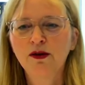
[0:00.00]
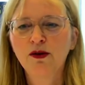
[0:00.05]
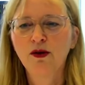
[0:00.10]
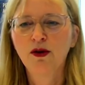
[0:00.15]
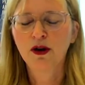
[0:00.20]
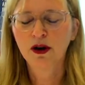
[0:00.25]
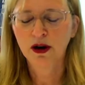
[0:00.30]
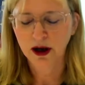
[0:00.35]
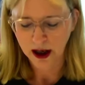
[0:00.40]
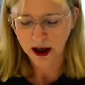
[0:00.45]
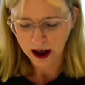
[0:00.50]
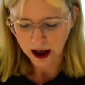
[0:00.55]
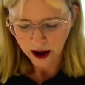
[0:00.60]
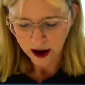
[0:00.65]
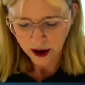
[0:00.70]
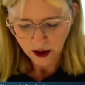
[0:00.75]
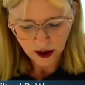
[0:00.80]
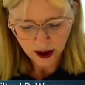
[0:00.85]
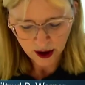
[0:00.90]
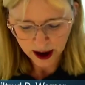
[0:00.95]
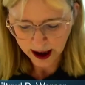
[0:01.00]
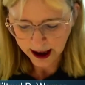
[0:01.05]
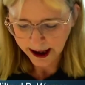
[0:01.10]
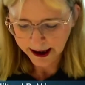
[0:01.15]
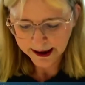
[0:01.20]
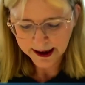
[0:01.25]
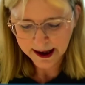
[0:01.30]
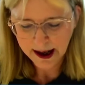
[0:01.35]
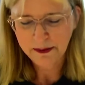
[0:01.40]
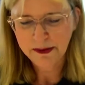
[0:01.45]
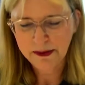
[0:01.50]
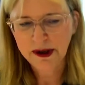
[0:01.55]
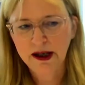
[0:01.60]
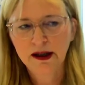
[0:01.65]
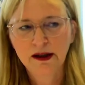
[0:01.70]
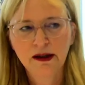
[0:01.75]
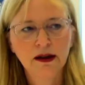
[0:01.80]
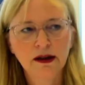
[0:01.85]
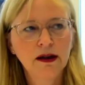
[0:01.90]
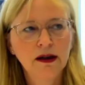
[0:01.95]
or has there
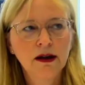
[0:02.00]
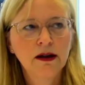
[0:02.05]
been